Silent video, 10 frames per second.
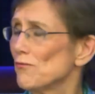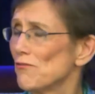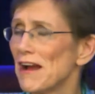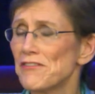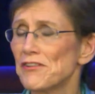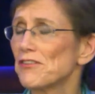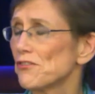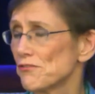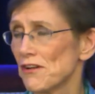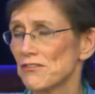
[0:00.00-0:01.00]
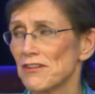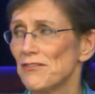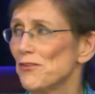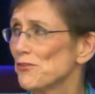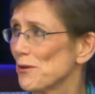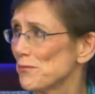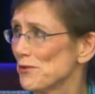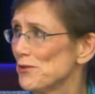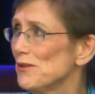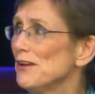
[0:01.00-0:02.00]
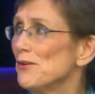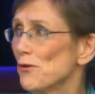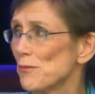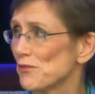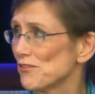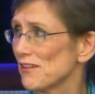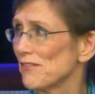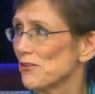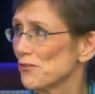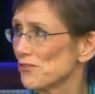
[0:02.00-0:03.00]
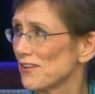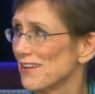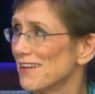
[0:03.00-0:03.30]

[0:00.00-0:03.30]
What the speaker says: ratchet the stress levels up to enormous levels.